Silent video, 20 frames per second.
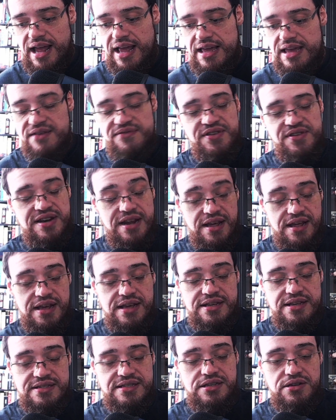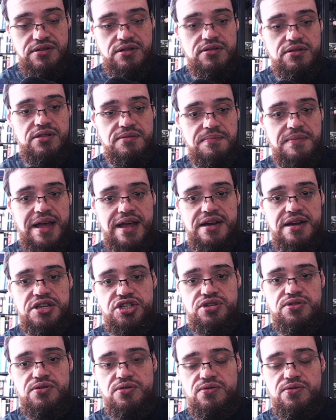even I still could manage to